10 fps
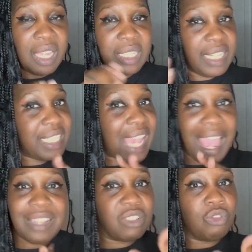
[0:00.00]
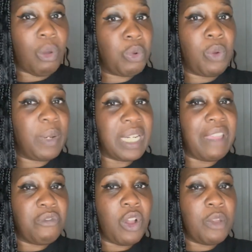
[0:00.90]
Lydia hasn't grown up in
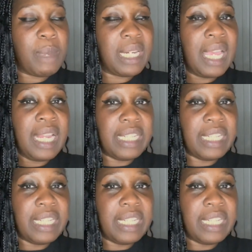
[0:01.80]
that environment.